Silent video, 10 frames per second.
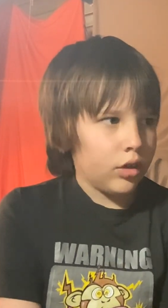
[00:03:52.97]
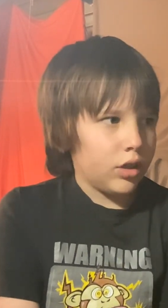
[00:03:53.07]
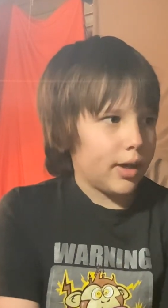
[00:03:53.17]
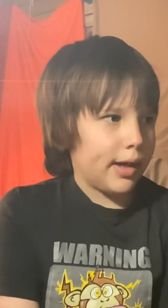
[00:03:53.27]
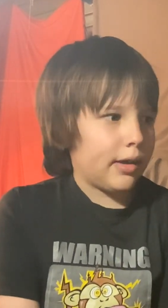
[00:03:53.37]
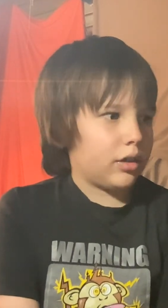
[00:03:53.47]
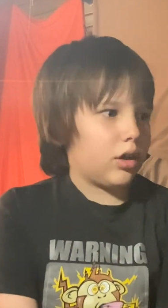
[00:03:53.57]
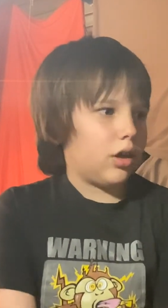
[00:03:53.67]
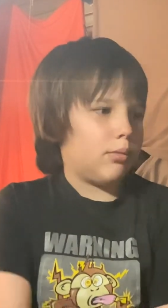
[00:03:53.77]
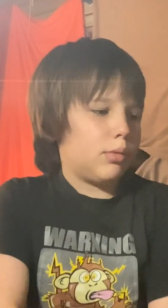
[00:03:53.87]
yeah.
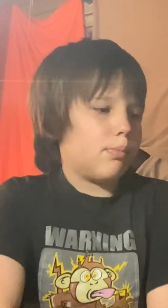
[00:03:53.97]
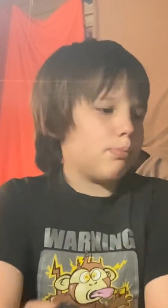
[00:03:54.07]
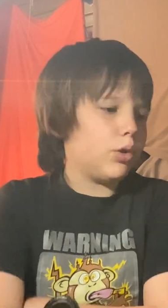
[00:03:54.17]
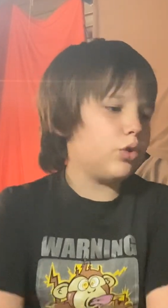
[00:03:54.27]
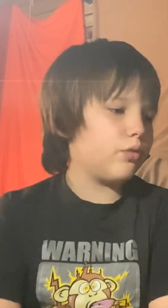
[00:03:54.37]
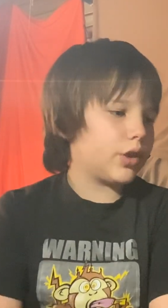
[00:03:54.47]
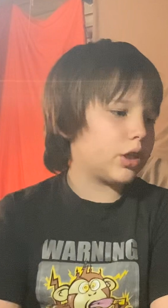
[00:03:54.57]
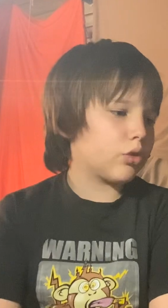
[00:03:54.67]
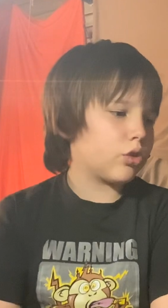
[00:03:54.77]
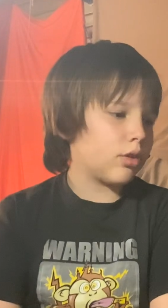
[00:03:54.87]
Balloon
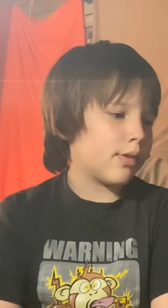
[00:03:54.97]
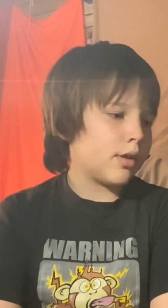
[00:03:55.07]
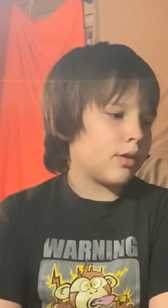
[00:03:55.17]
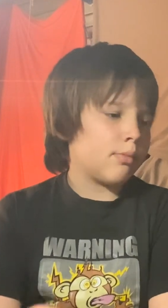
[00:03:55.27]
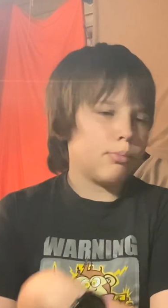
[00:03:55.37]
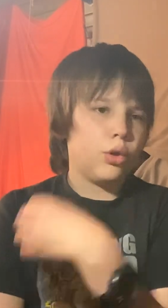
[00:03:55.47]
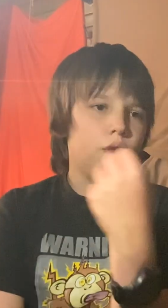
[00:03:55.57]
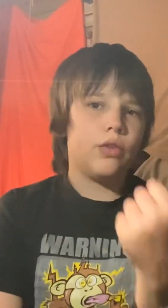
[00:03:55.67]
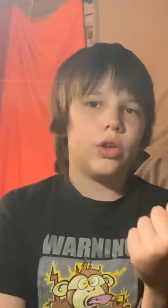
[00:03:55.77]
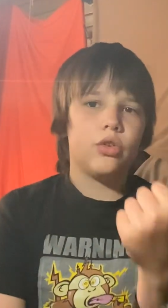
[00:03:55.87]
videos
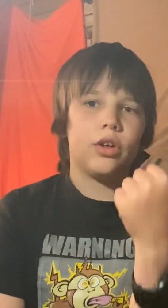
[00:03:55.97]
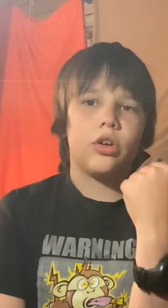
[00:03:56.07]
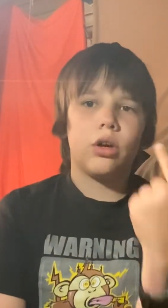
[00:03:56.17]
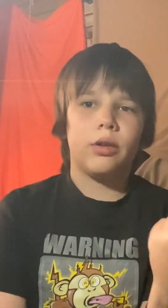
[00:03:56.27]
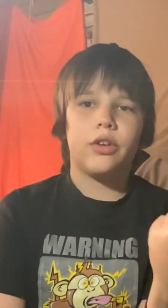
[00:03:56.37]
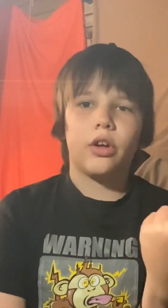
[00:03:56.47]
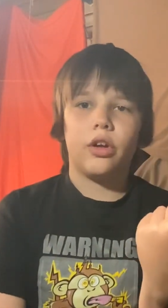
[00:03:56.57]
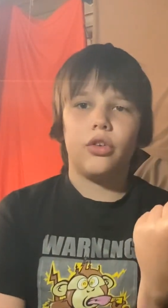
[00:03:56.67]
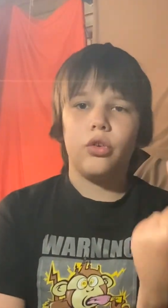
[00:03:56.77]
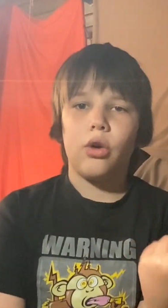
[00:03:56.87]
and commentary
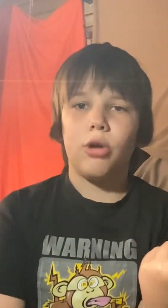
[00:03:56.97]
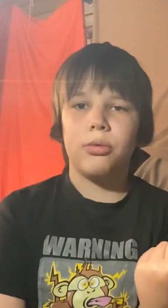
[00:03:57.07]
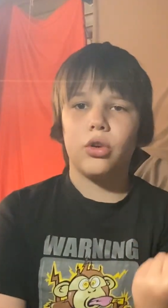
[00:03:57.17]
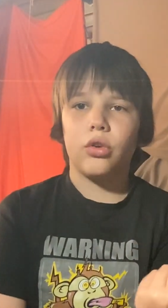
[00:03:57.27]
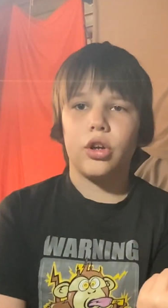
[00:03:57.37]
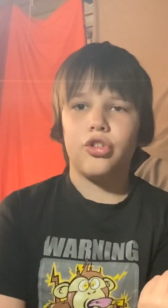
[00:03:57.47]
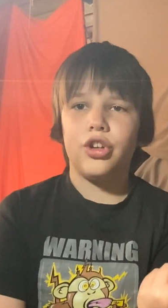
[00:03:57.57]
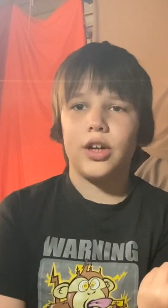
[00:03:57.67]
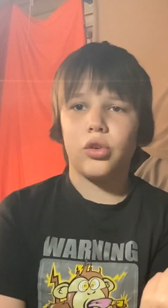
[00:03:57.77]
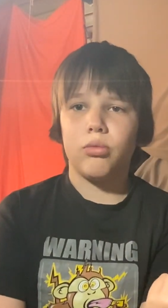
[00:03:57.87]
do help grow your
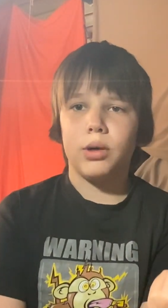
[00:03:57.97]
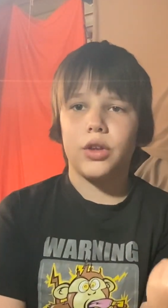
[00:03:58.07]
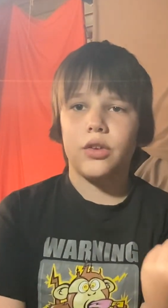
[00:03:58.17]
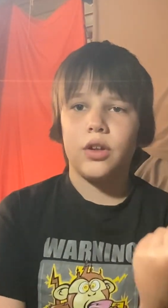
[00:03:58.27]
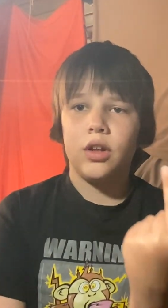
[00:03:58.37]
channel, but